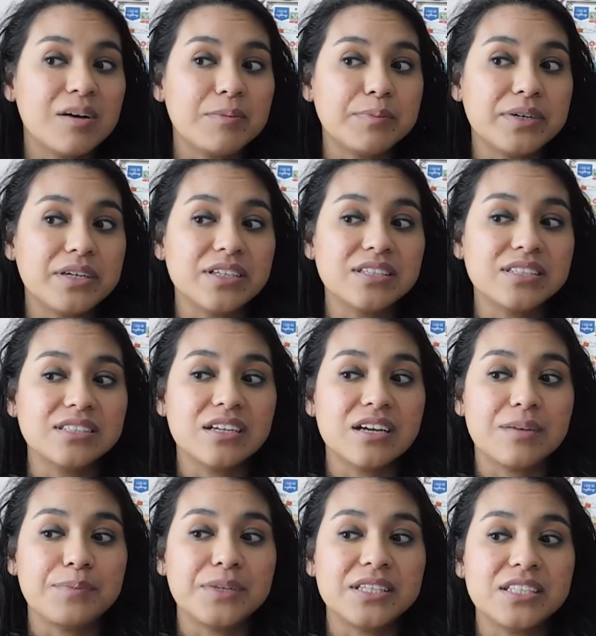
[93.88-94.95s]
books
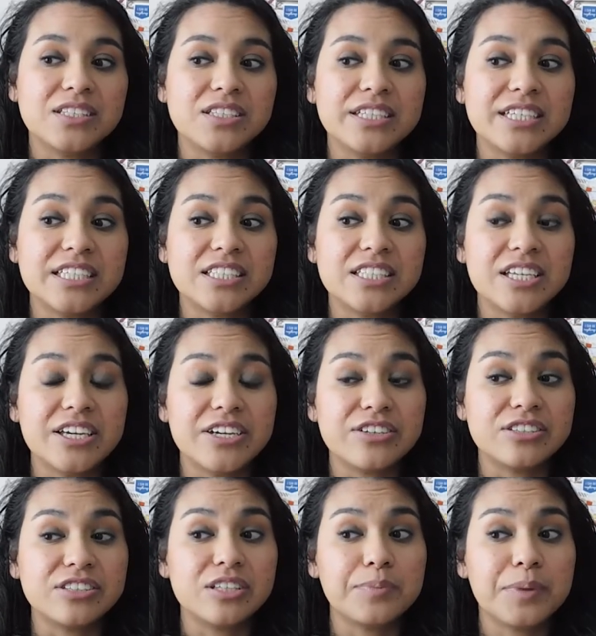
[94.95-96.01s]
in the teenage
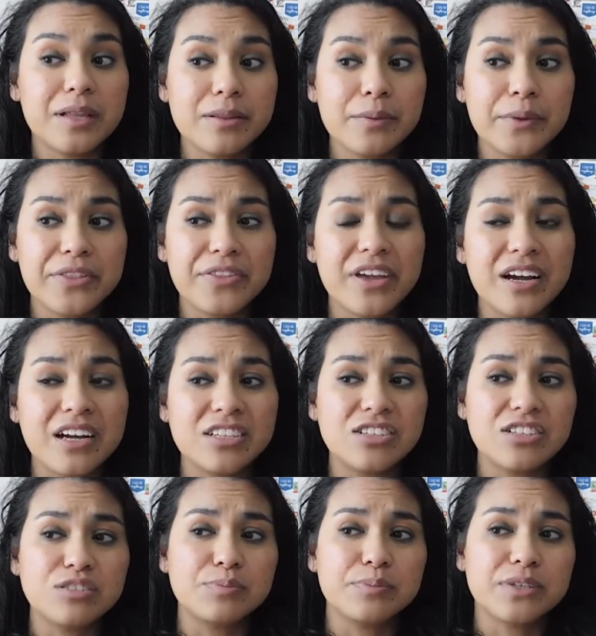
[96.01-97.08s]
years. The problem with young
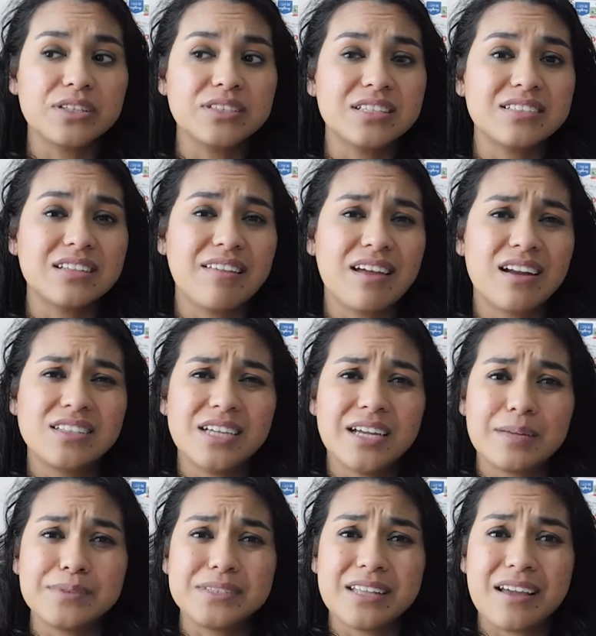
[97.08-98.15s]
adult books is a lot of
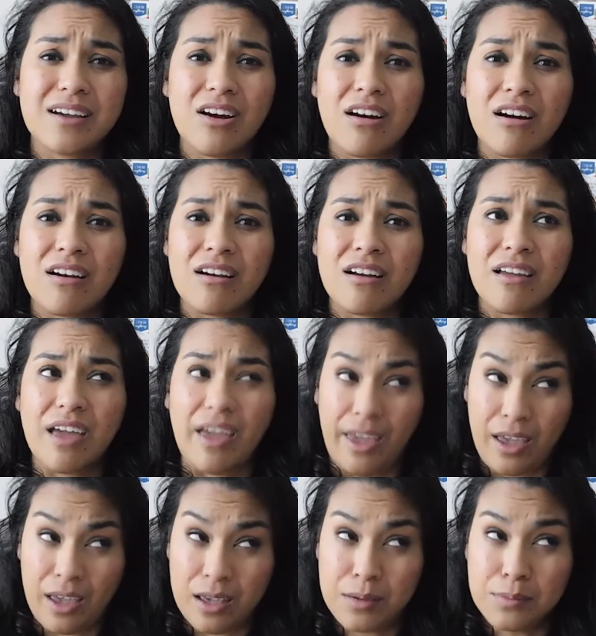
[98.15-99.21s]
times they are
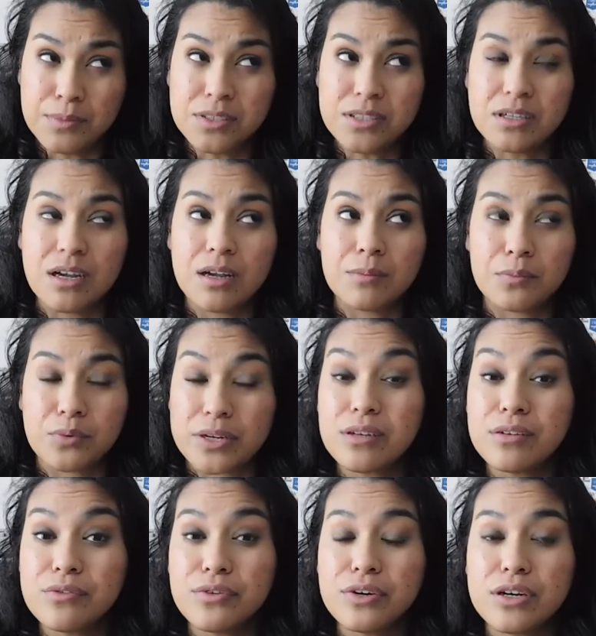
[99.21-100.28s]

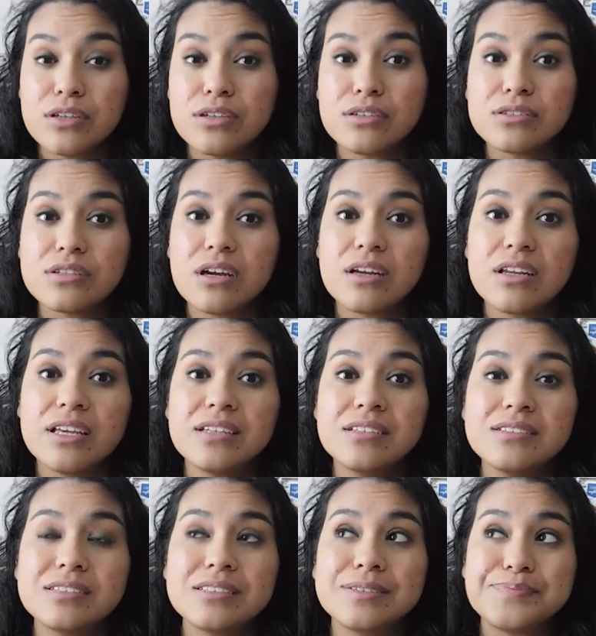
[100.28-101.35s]
written for an adult
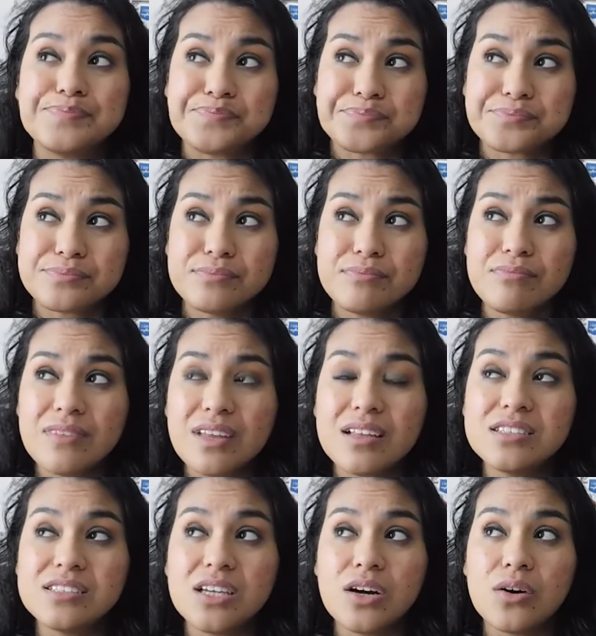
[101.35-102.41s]
audience.
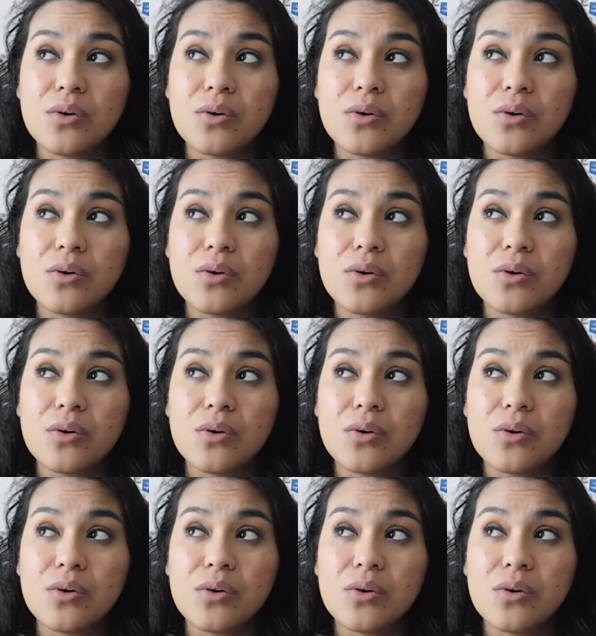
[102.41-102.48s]
So,